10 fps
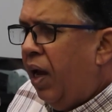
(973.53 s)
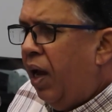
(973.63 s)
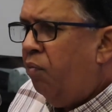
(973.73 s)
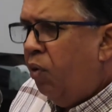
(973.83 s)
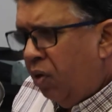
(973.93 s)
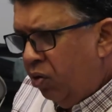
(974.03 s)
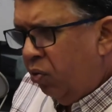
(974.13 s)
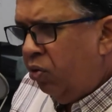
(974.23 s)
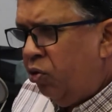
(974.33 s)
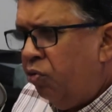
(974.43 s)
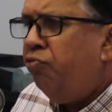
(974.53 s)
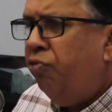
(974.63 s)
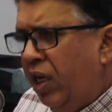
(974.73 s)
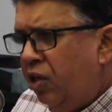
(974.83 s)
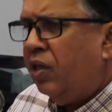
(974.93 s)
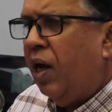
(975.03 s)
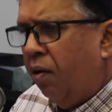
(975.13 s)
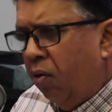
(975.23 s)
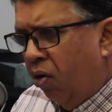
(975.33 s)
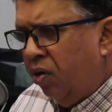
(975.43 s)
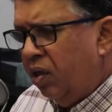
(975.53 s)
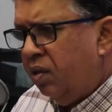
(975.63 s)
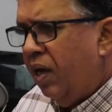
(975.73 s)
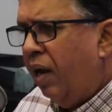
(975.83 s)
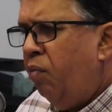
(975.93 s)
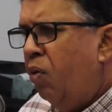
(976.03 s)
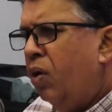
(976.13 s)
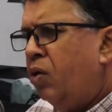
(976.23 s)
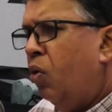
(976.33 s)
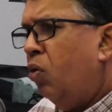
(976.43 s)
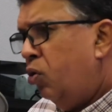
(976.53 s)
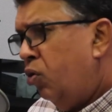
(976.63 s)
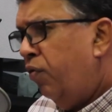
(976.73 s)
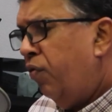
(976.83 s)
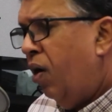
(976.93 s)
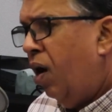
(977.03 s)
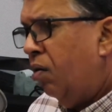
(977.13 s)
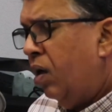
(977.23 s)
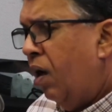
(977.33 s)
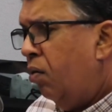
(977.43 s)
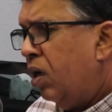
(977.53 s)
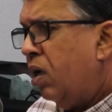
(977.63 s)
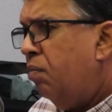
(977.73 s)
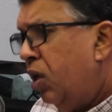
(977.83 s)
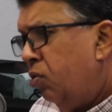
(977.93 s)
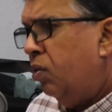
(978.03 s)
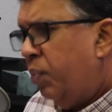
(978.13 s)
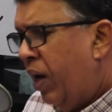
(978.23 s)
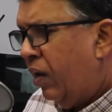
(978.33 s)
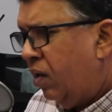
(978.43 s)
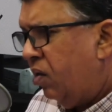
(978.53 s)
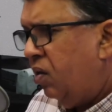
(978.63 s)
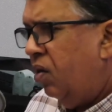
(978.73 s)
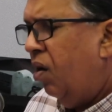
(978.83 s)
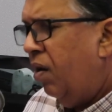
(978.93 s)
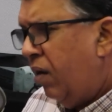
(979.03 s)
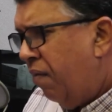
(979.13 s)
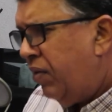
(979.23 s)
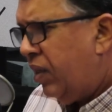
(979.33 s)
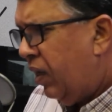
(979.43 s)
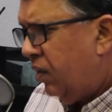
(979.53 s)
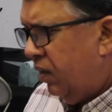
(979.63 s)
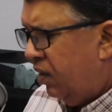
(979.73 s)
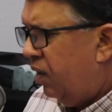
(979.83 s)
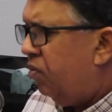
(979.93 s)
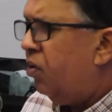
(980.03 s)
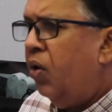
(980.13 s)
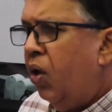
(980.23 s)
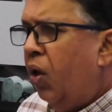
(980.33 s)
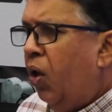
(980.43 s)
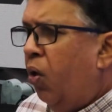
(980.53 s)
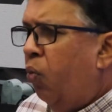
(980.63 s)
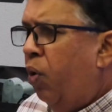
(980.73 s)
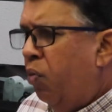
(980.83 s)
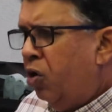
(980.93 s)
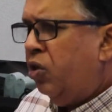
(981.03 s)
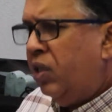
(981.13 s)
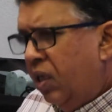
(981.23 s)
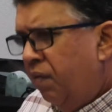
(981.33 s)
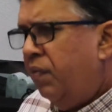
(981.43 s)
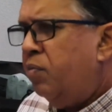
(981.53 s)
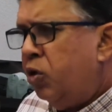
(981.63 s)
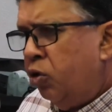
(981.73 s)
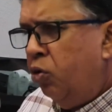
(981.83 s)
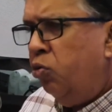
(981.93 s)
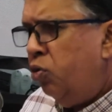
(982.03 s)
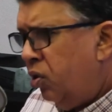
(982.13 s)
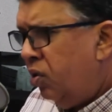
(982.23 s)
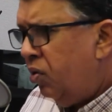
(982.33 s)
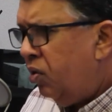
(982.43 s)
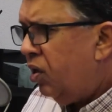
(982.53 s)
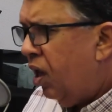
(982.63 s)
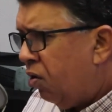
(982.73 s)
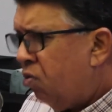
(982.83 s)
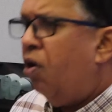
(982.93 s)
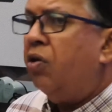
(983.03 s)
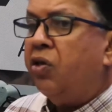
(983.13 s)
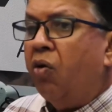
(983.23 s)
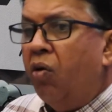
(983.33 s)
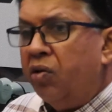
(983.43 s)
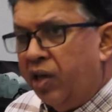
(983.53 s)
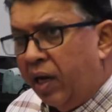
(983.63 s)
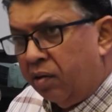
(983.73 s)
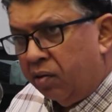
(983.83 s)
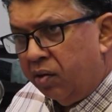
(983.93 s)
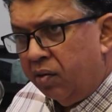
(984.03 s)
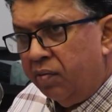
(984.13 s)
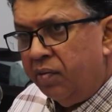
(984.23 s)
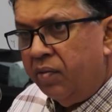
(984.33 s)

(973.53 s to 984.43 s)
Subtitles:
And we want to reach our audience, and we want to also, for our commercial partners, our advertisers, etc., we want to serve them solutions across all channels,